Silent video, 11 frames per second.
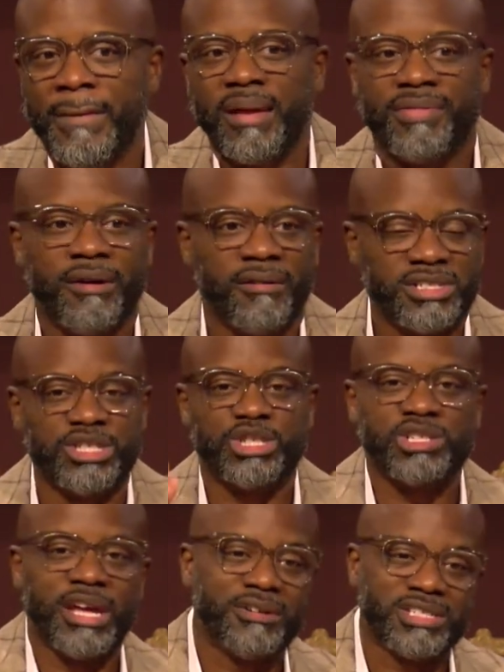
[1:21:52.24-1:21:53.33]
There is a
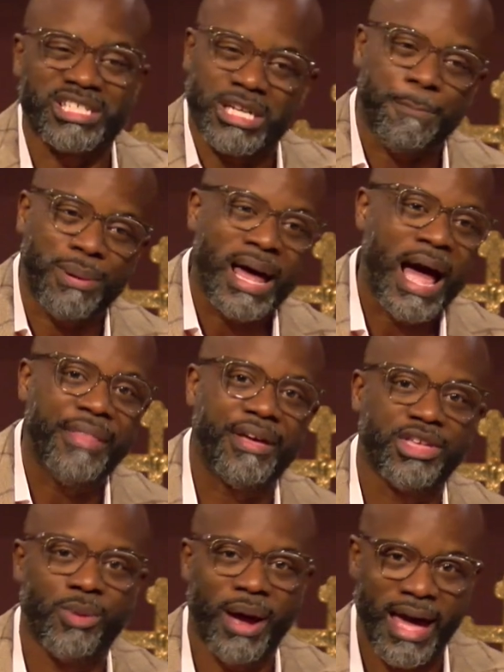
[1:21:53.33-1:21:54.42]
there is a supply that
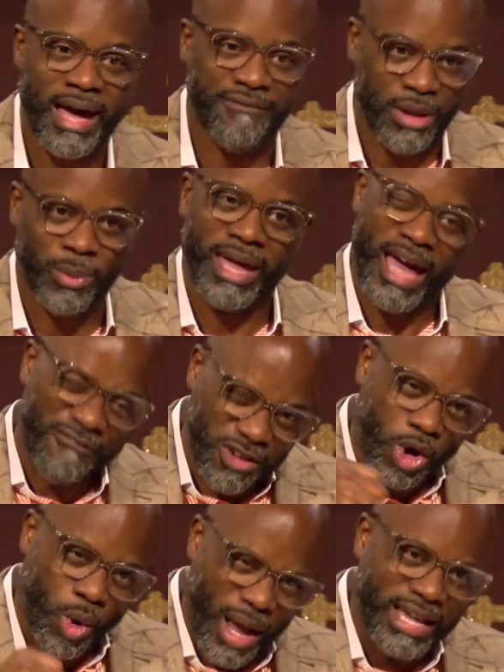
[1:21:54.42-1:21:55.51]
you have that we haven't
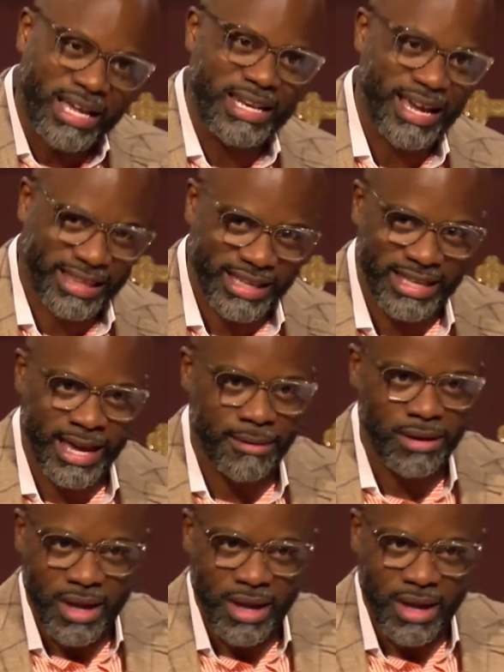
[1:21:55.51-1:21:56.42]
quite connected yet,